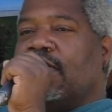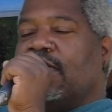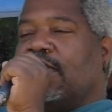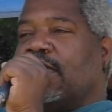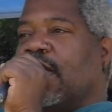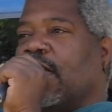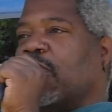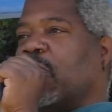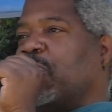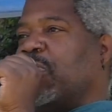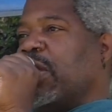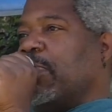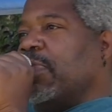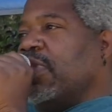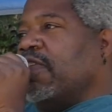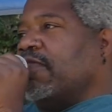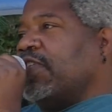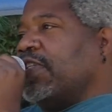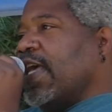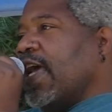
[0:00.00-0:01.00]
Tell the
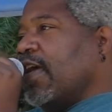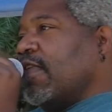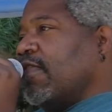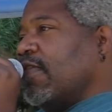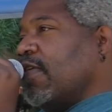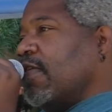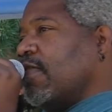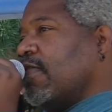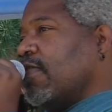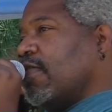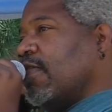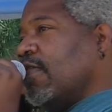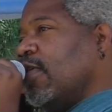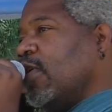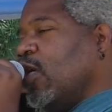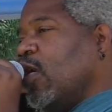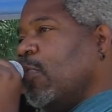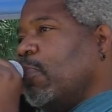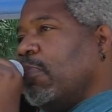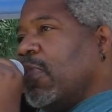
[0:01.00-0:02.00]
people of Texas,
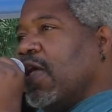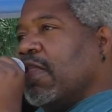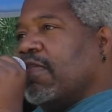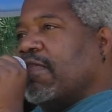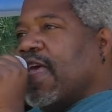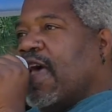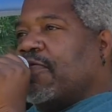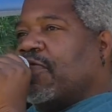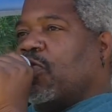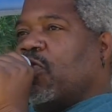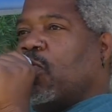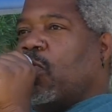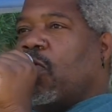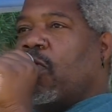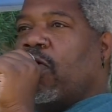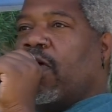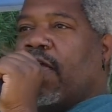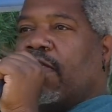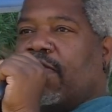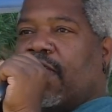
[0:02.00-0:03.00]
months after the
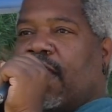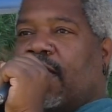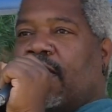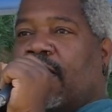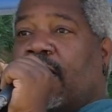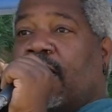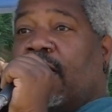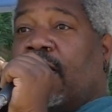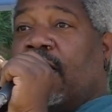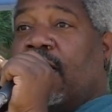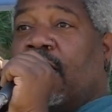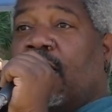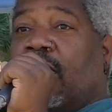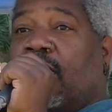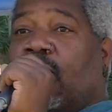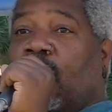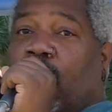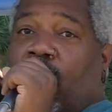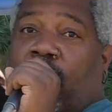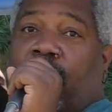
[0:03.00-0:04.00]
war has ended,
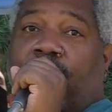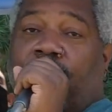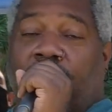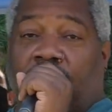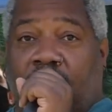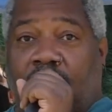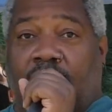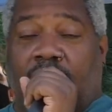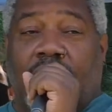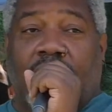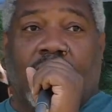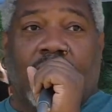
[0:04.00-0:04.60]
you're free.